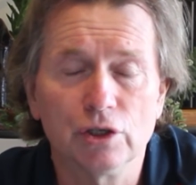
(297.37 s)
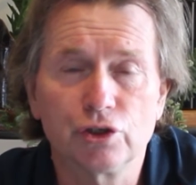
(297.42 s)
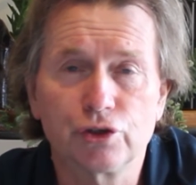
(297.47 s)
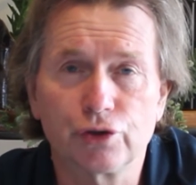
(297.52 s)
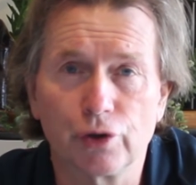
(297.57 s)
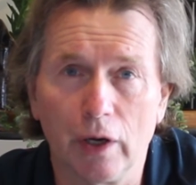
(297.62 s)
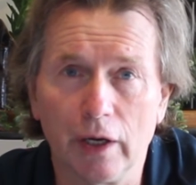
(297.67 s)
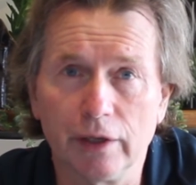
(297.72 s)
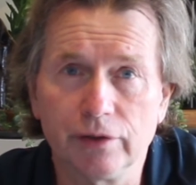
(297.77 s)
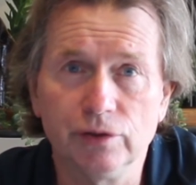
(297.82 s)

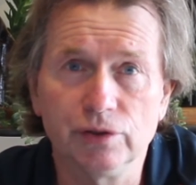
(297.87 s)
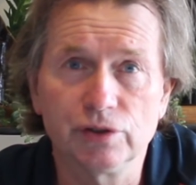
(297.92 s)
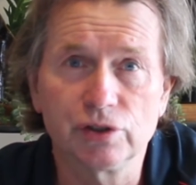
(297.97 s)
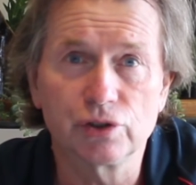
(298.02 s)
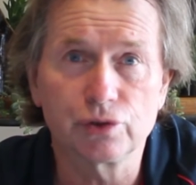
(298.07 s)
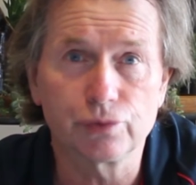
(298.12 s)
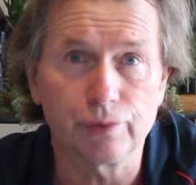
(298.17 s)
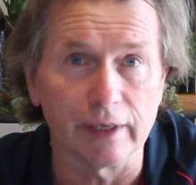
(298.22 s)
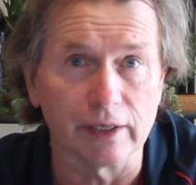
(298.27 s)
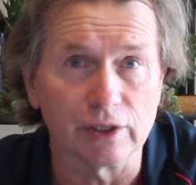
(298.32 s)
Try to
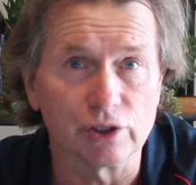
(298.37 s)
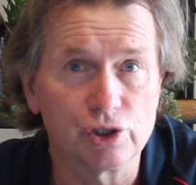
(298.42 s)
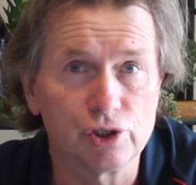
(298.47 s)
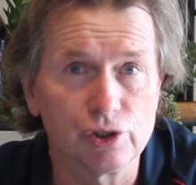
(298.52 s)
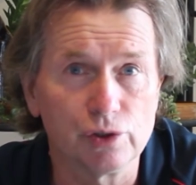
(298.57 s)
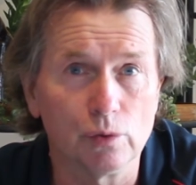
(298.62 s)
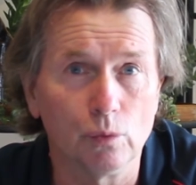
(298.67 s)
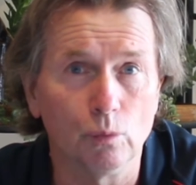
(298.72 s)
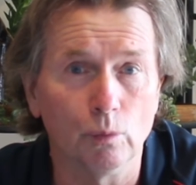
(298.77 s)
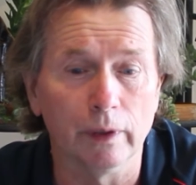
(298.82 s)

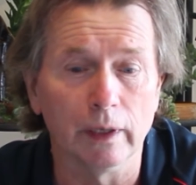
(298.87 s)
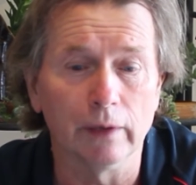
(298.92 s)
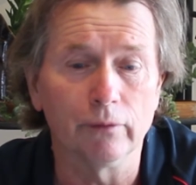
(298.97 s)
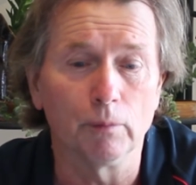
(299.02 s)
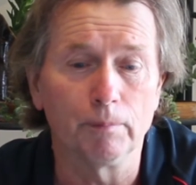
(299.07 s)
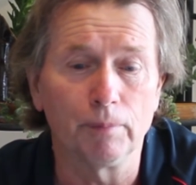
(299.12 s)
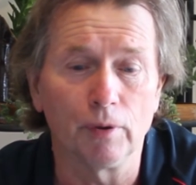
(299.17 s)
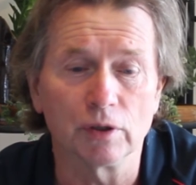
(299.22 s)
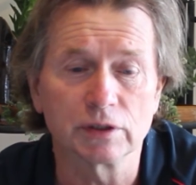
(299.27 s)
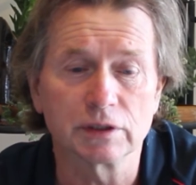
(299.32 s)
stretch whenever
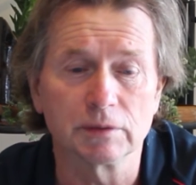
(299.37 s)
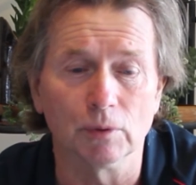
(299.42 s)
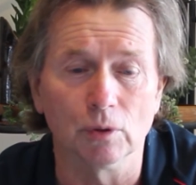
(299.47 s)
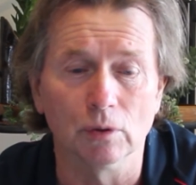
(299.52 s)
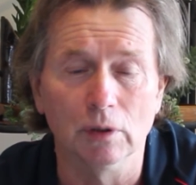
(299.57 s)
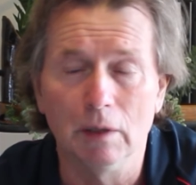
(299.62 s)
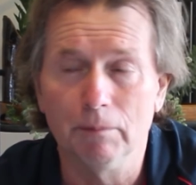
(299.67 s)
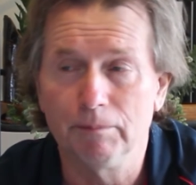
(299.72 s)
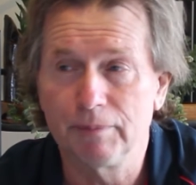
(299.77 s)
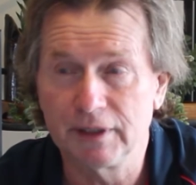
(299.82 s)

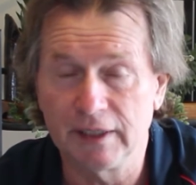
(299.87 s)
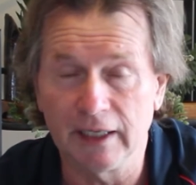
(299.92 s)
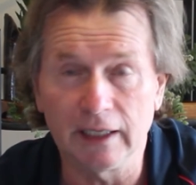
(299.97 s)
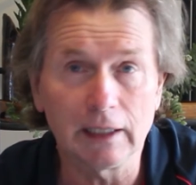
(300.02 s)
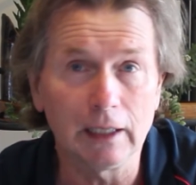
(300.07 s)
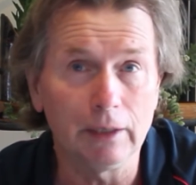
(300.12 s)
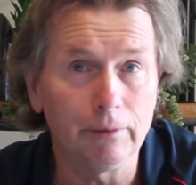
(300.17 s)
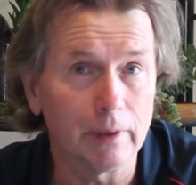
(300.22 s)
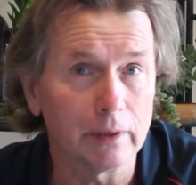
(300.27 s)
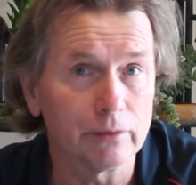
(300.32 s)
possible,
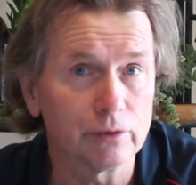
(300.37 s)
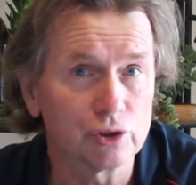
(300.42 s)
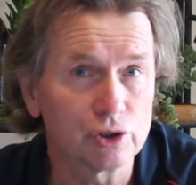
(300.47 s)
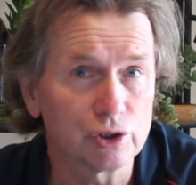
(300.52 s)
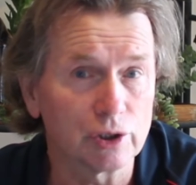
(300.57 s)
particularly around the